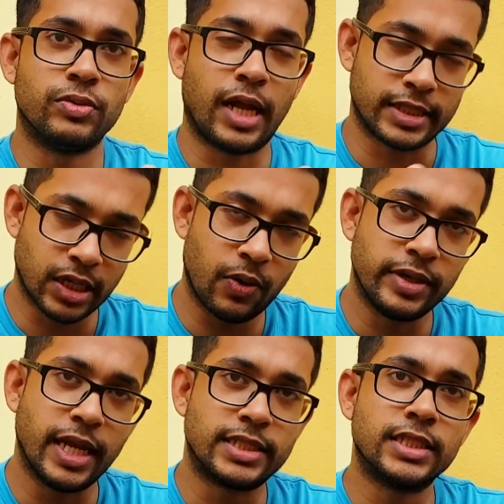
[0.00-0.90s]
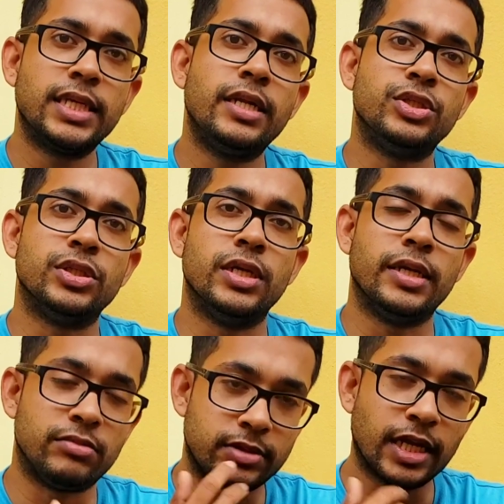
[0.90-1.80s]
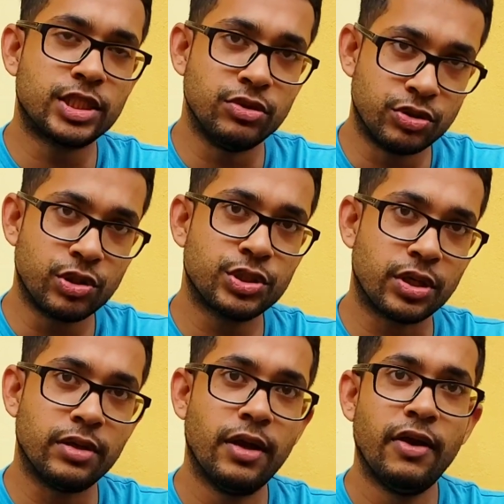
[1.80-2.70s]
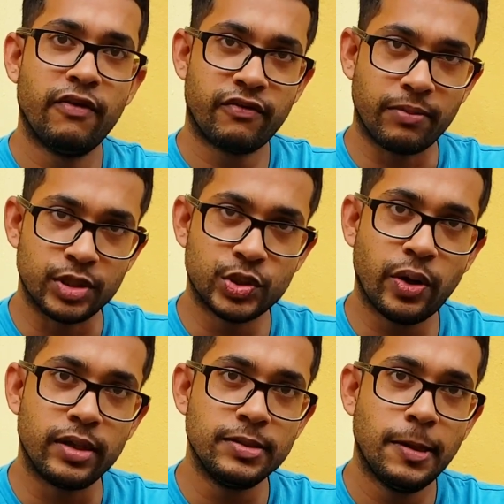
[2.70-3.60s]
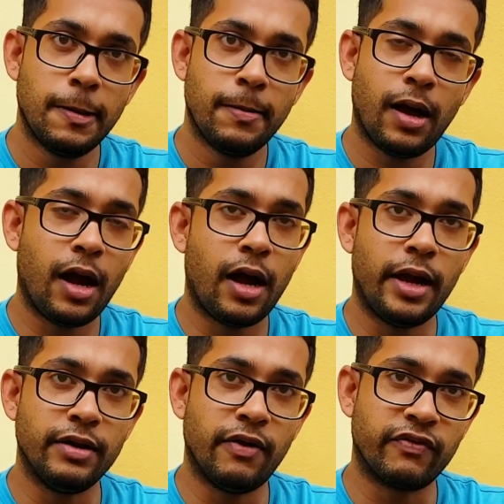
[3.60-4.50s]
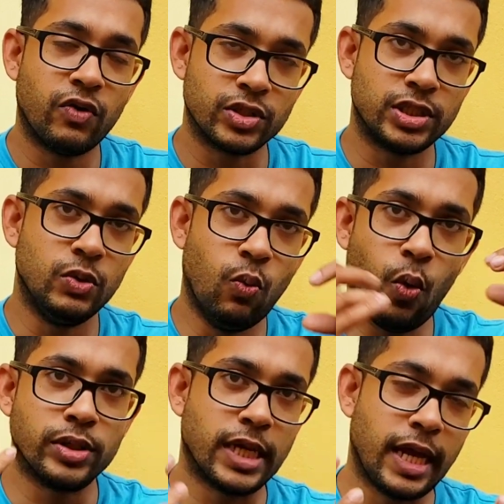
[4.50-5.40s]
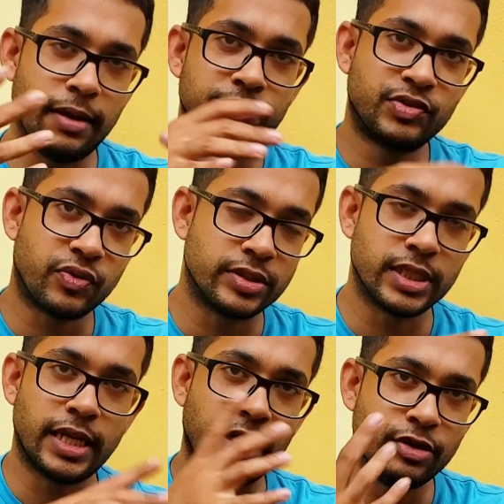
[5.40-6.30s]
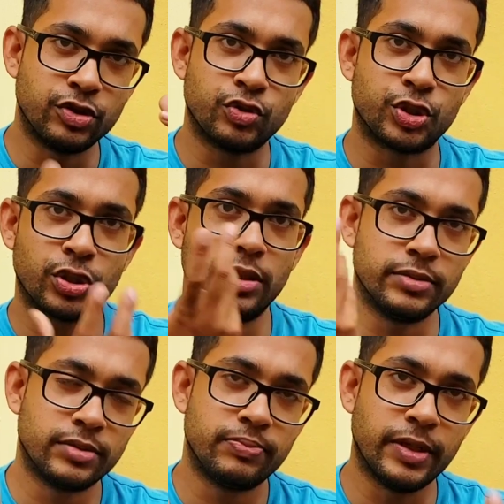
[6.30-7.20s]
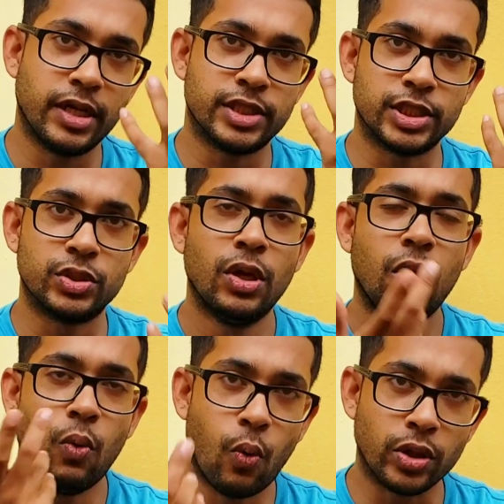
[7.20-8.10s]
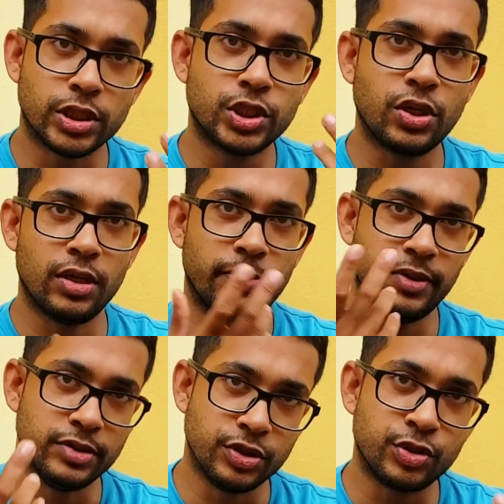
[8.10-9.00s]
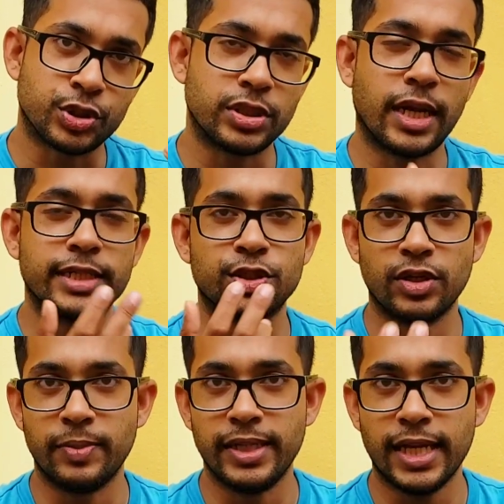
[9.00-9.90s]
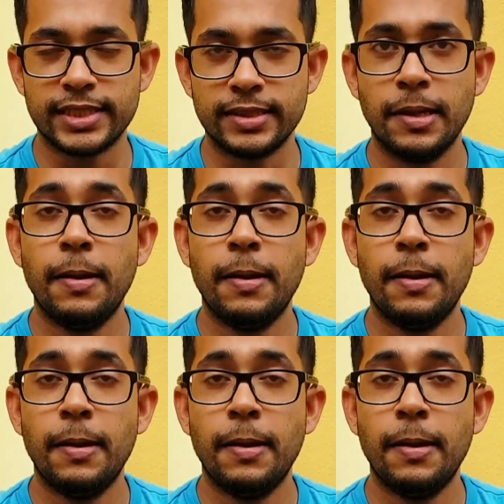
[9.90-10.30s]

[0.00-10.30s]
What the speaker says: That's how it gets its energy. It gets nutrition from the soil, and of course the water helps for it to get nutrition, because it's water soluble nutrition that it's going to be getting.